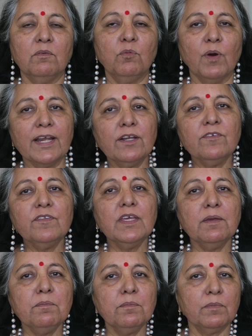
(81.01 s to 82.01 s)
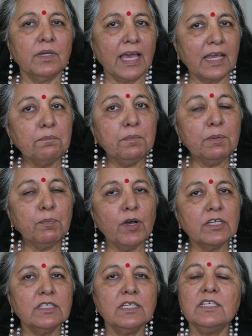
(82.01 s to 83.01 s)
one of them can be
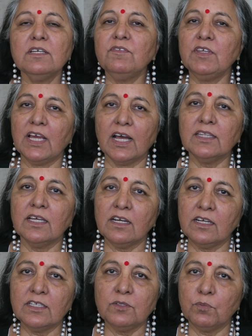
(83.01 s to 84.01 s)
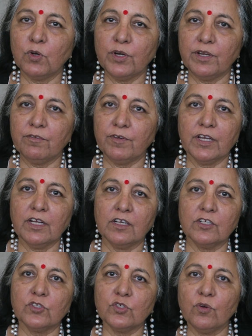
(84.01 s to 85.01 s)
positive, the other is more
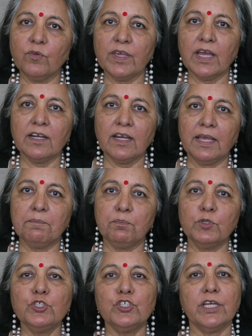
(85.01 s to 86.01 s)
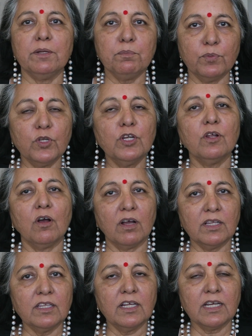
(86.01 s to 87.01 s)
difficult. So we are like push and pull
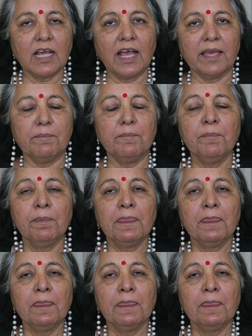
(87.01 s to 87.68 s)
all the time.